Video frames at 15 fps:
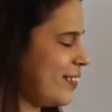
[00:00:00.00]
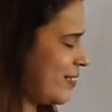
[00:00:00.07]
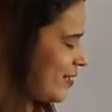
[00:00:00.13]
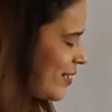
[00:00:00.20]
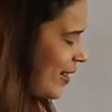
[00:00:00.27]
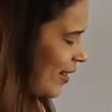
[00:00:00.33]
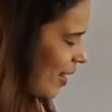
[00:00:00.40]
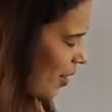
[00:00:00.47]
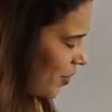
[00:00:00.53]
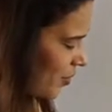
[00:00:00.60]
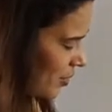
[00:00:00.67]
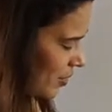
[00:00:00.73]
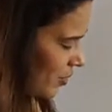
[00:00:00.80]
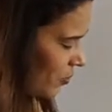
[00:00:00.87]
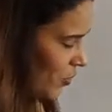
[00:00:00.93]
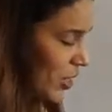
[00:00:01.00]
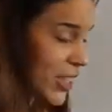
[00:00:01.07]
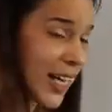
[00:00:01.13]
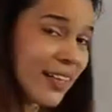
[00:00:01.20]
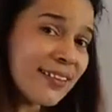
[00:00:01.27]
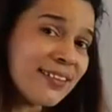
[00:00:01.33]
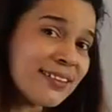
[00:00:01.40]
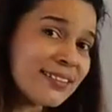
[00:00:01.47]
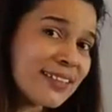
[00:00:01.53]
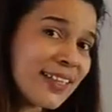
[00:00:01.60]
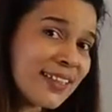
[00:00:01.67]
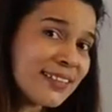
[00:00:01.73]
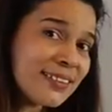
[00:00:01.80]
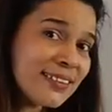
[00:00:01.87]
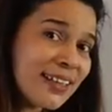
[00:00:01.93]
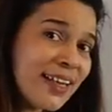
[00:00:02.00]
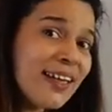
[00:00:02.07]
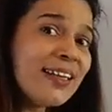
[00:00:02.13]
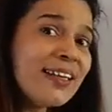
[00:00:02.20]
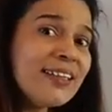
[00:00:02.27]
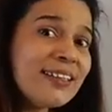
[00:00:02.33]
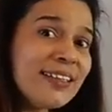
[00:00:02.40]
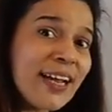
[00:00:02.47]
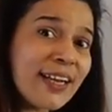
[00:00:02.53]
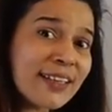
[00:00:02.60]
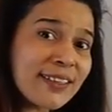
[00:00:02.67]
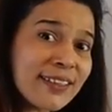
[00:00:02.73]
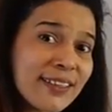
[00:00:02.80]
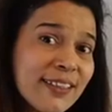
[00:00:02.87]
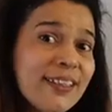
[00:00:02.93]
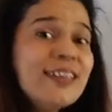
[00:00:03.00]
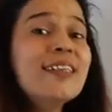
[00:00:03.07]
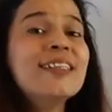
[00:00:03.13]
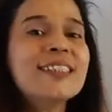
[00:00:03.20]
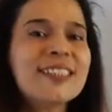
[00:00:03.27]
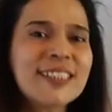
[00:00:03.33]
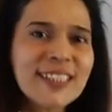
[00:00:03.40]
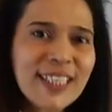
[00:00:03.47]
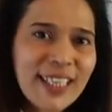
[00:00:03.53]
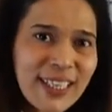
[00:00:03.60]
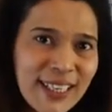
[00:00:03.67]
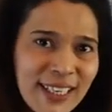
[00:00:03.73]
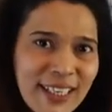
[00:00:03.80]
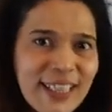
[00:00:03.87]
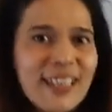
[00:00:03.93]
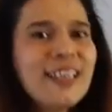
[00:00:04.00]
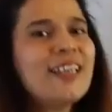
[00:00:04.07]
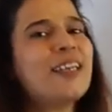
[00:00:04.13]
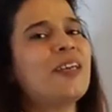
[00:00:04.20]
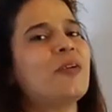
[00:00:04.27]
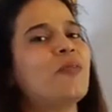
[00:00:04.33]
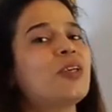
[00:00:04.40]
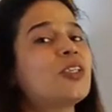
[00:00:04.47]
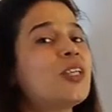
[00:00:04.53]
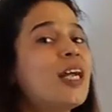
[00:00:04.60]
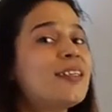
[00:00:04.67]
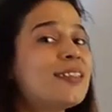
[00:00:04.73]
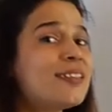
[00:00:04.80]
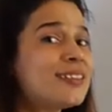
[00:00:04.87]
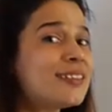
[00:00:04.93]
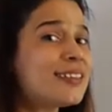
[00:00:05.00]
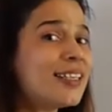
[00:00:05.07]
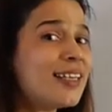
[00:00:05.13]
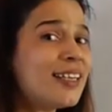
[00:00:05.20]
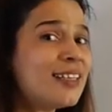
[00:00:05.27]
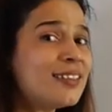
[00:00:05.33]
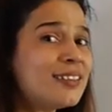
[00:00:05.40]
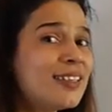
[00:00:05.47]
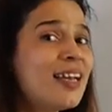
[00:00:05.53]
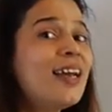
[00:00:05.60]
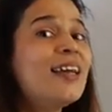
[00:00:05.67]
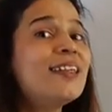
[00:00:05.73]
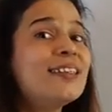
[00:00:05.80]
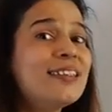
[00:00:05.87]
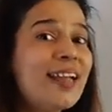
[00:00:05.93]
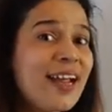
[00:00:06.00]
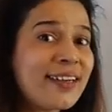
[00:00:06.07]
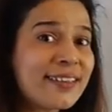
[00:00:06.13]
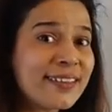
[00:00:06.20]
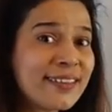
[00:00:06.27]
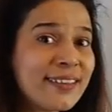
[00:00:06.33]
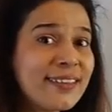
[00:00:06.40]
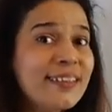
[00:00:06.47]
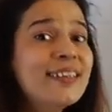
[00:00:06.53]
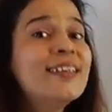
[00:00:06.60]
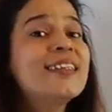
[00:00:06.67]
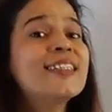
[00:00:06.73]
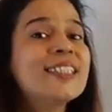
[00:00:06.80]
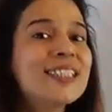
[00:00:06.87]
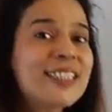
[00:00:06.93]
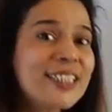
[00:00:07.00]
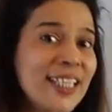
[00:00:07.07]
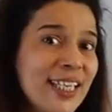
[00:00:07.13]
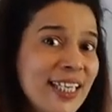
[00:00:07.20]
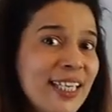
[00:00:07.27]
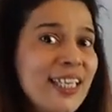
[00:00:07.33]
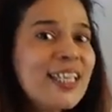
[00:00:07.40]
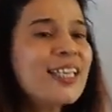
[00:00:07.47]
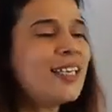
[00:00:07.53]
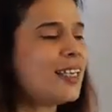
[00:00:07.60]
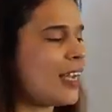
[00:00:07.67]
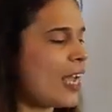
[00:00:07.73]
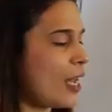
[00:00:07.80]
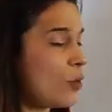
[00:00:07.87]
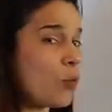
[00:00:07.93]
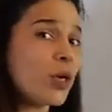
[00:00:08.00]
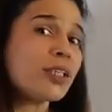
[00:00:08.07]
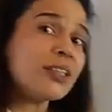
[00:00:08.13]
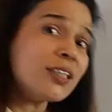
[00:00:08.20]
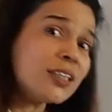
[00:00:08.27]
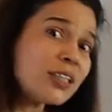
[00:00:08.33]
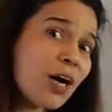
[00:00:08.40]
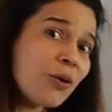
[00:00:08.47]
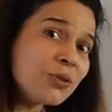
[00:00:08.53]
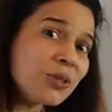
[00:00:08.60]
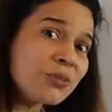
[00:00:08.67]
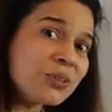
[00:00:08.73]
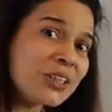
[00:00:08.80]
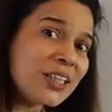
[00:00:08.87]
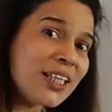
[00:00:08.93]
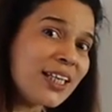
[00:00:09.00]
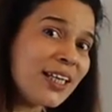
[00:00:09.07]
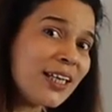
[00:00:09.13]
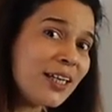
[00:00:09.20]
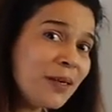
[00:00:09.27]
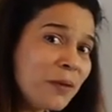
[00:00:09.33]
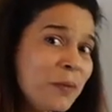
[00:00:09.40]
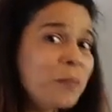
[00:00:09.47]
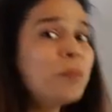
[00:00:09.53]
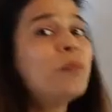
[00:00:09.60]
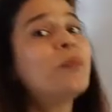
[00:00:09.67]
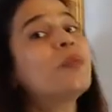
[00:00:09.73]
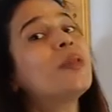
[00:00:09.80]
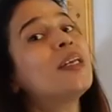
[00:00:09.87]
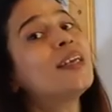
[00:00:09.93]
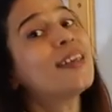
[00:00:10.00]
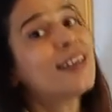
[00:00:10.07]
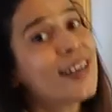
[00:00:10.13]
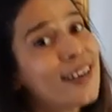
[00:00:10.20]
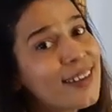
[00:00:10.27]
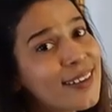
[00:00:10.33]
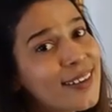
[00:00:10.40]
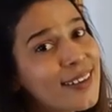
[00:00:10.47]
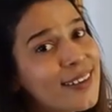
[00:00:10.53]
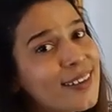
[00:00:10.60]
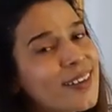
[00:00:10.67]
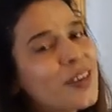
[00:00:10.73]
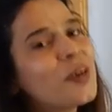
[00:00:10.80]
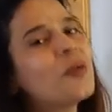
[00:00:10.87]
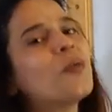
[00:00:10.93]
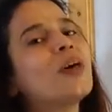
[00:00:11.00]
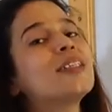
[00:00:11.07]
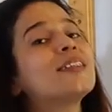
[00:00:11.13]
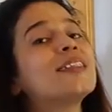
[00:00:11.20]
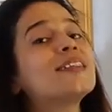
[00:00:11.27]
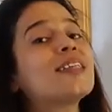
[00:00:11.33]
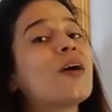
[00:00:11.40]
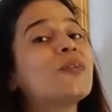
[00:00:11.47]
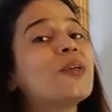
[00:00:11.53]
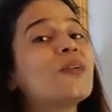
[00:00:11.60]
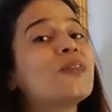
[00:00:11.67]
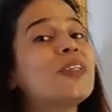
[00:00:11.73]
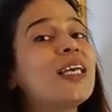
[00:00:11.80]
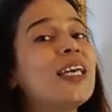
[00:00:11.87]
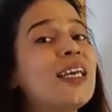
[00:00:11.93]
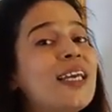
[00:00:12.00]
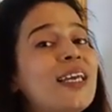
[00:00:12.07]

Okay, now which letter is this? Letter C. Which letter is this? Letter C. And what is the sound of C? K. What is the sound of C?